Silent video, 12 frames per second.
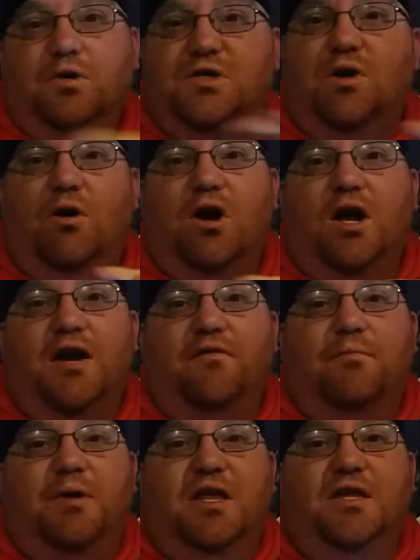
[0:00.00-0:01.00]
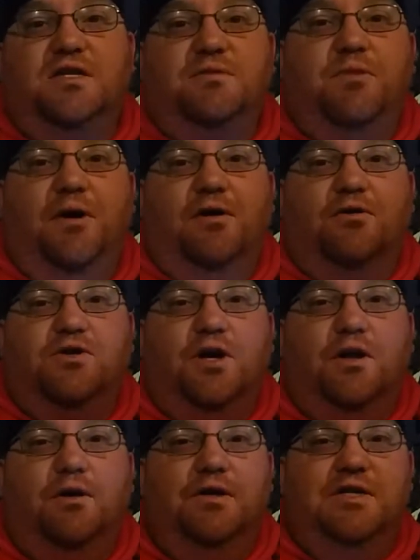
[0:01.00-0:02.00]
What's going on everybody? This is Bronco
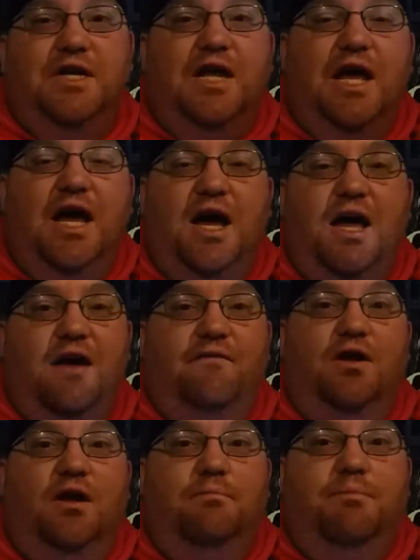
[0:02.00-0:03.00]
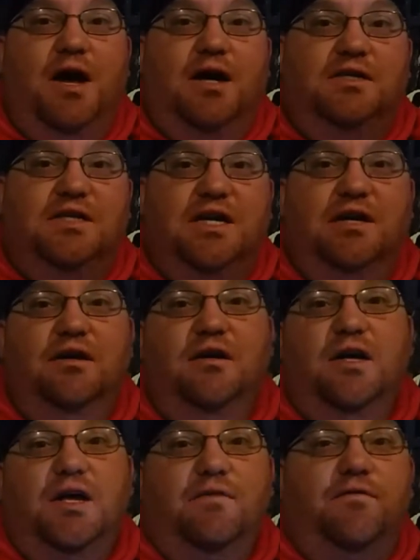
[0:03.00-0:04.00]
Juggalo and today I have an unboxing
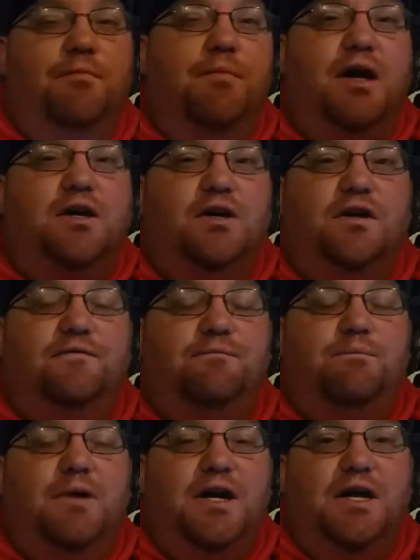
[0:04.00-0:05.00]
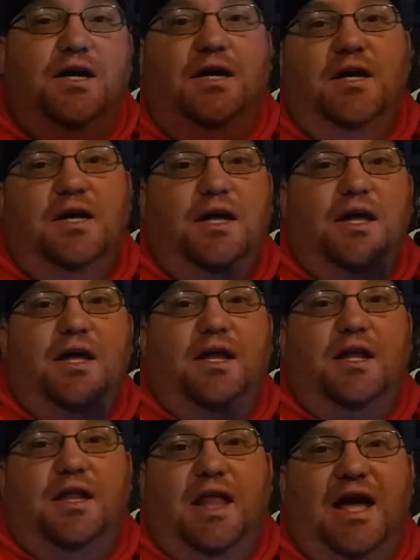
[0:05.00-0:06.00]
from my good buddy
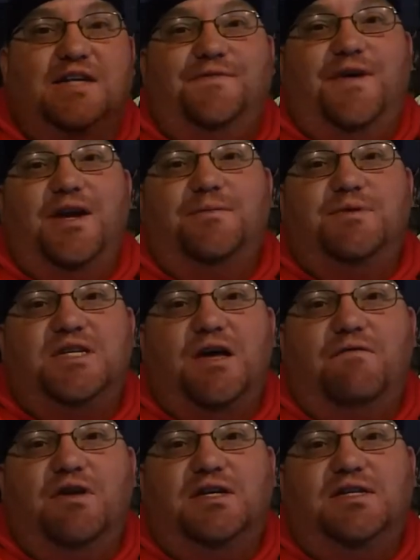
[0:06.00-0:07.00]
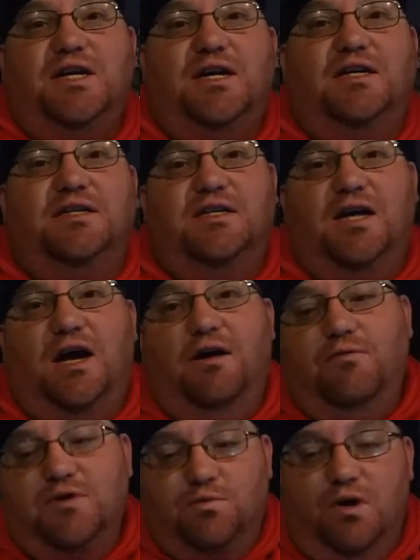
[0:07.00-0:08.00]
Last Venom 76.
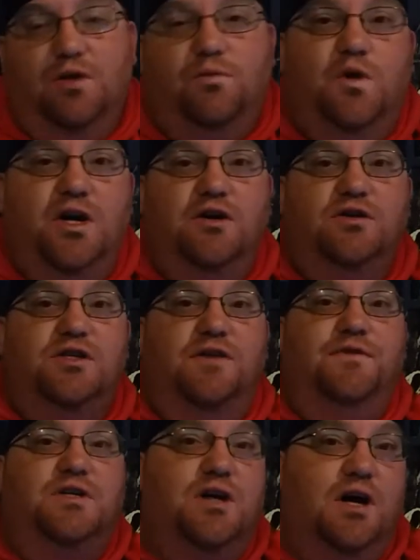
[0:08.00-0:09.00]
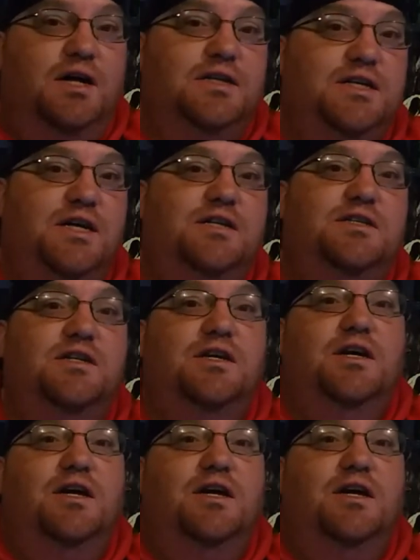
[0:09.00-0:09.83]
I was one of the winners of his contest